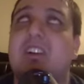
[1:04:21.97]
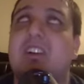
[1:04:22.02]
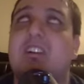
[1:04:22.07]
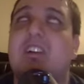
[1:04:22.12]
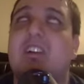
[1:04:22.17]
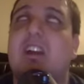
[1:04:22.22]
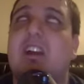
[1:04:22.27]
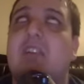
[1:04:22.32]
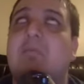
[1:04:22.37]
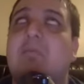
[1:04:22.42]

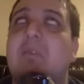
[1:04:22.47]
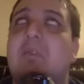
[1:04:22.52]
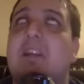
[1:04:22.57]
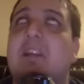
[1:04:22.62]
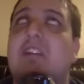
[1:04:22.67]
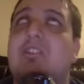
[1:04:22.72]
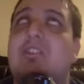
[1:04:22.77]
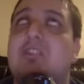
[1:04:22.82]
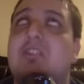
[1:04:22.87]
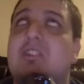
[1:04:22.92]
It,
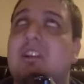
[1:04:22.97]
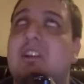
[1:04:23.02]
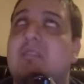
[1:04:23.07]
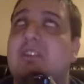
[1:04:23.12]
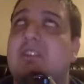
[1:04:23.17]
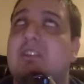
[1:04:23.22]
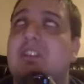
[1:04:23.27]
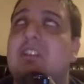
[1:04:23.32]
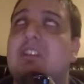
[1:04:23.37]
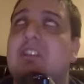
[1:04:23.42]
because you're dealing with
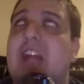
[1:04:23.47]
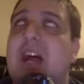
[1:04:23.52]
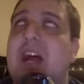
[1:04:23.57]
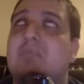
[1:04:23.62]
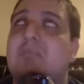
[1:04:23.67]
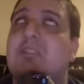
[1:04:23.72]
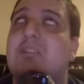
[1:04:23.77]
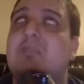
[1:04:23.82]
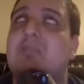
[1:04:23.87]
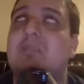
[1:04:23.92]

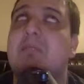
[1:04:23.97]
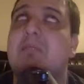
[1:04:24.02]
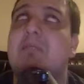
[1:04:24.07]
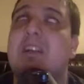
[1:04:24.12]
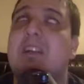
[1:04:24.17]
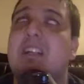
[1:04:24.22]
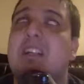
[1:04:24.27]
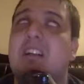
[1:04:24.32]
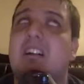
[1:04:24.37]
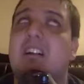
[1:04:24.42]
establishment
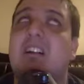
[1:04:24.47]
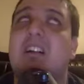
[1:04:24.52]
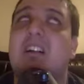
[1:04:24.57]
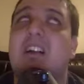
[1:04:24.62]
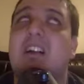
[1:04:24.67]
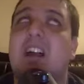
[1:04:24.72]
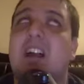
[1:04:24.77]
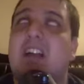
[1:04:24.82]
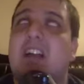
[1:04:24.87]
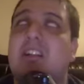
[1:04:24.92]
media,
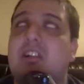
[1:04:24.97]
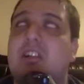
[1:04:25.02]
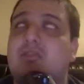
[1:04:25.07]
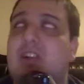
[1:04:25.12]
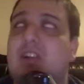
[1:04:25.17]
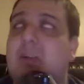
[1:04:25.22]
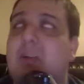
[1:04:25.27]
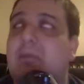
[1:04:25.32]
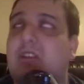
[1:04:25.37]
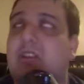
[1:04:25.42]
and they're trying
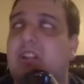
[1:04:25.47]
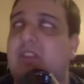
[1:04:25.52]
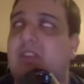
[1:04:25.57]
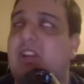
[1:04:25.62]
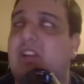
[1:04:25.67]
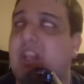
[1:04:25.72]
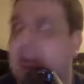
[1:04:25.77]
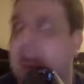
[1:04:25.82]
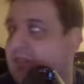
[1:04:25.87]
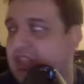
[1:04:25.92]
to preserve an
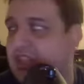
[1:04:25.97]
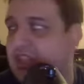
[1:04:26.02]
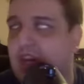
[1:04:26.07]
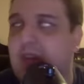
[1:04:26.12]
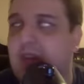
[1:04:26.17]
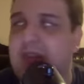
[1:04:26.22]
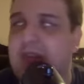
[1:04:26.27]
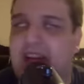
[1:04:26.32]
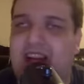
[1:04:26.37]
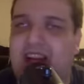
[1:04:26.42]
image. Oh
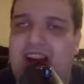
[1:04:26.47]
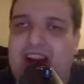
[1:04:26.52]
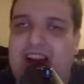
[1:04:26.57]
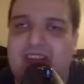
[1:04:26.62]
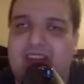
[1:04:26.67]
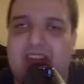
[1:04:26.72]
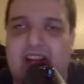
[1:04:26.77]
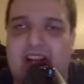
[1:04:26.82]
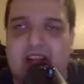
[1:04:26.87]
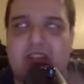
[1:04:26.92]
my God, we
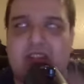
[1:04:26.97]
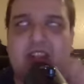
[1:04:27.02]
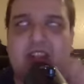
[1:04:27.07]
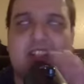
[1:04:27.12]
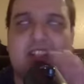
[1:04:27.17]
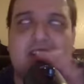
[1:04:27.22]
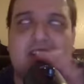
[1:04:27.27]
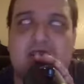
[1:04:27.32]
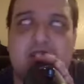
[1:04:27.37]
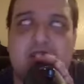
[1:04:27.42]
gotta do this
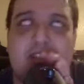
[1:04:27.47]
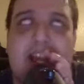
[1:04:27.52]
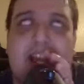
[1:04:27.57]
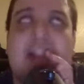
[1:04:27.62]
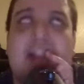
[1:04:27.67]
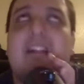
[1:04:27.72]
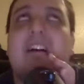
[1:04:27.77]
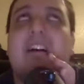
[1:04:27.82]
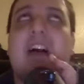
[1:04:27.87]
and do that.